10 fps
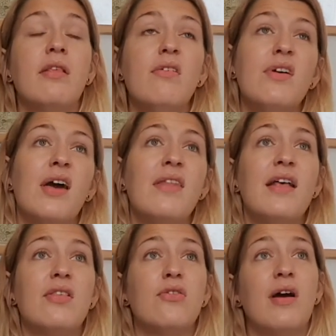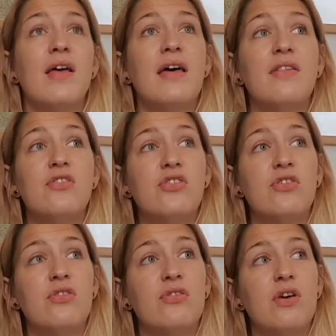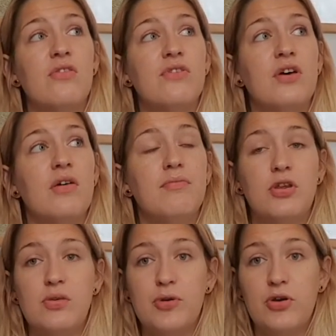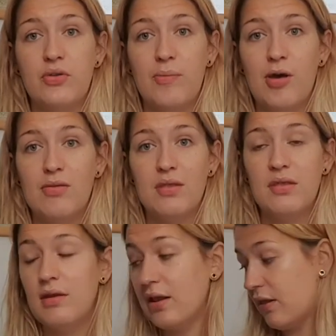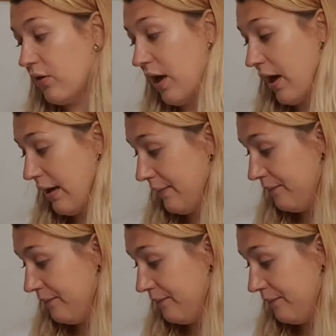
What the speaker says: Okay, that's all right. That's just over 2 books a month. That's okay.